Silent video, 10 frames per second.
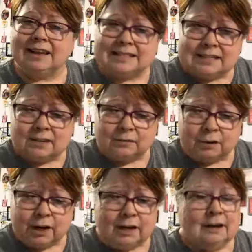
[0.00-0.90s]
The class
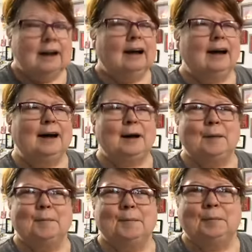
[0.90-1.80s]
isn't free,
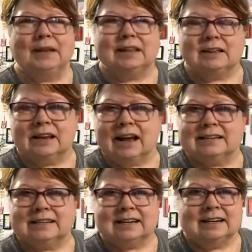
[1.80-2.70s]
but the
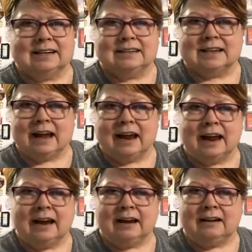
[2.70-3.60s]
class is
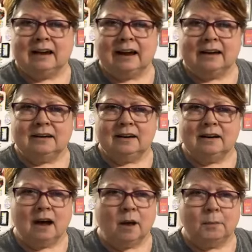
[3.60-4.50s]
a
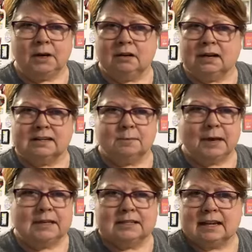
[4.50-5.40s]
nominal
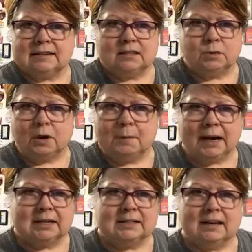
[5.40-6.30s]
expense, less than
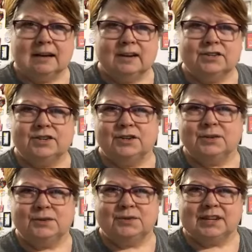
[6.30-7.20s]
20 bucks
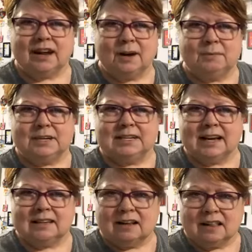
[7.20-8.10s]
to sign up
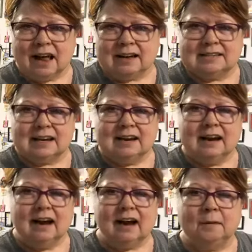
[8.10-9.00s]
to take the class.